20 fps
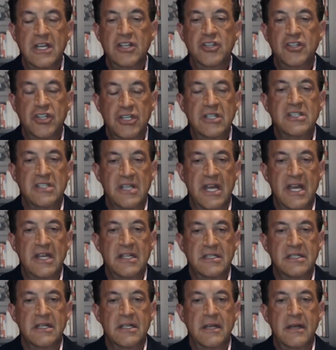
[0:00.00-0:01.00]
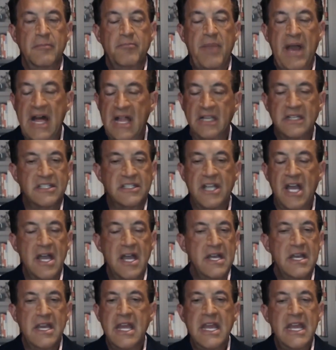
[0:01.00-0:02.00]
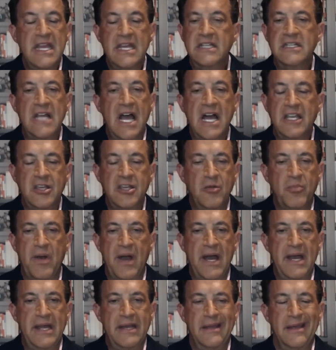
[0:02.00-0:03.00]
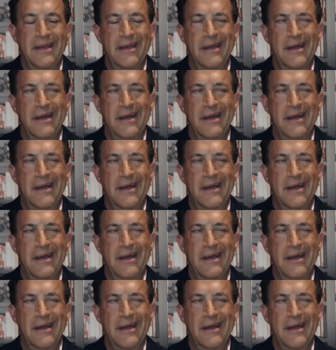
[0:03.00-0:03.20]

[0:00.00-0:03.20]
she says Palestine is occupied.